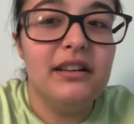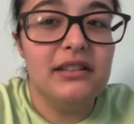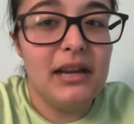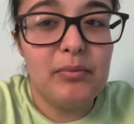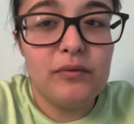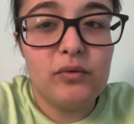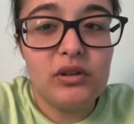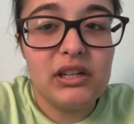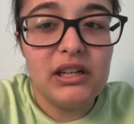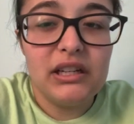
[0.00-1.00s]
is April
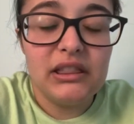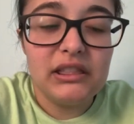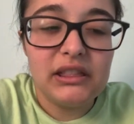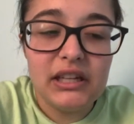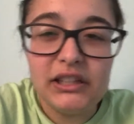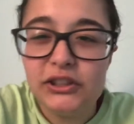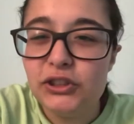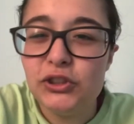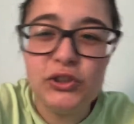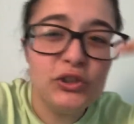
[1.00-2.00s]
14th.
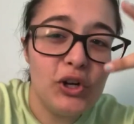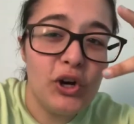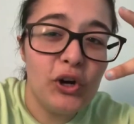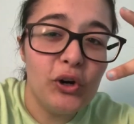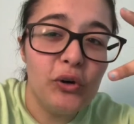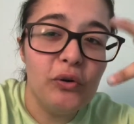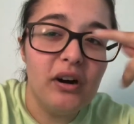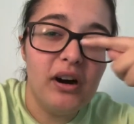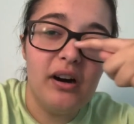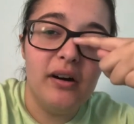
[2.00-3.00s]

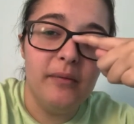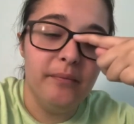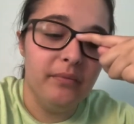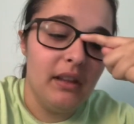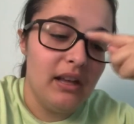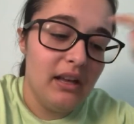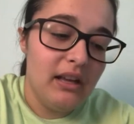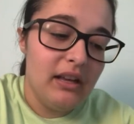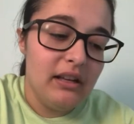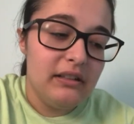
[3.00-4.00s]
So,
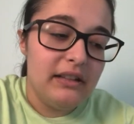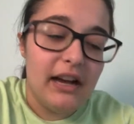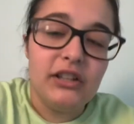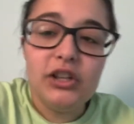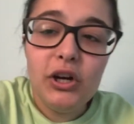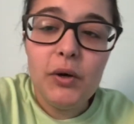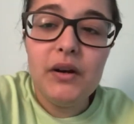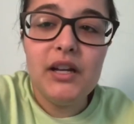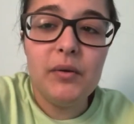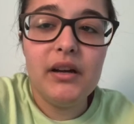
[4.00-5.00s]
yeah.
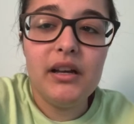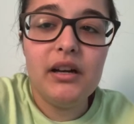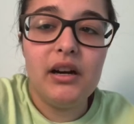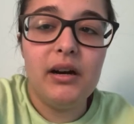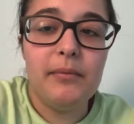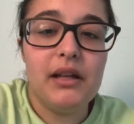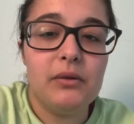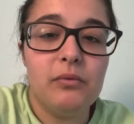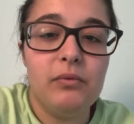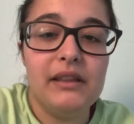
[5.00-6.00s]
So, anyway,
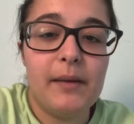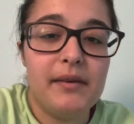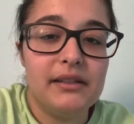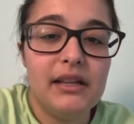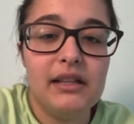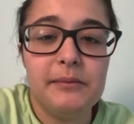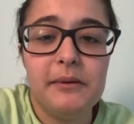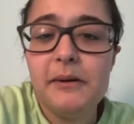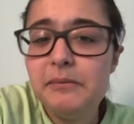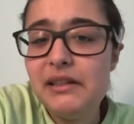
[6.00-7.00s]
with that being said, that's
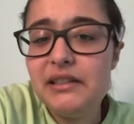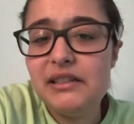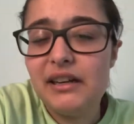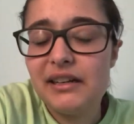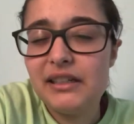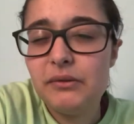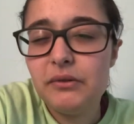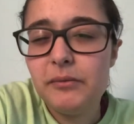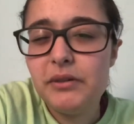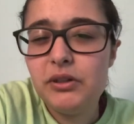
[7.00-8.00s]
my update. And I guess I
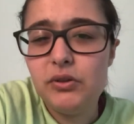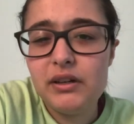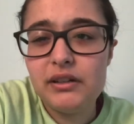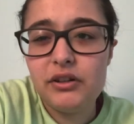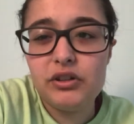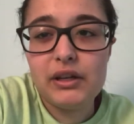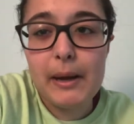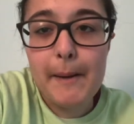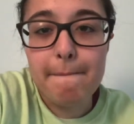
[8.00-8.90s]
will update you guys later. So, yeah,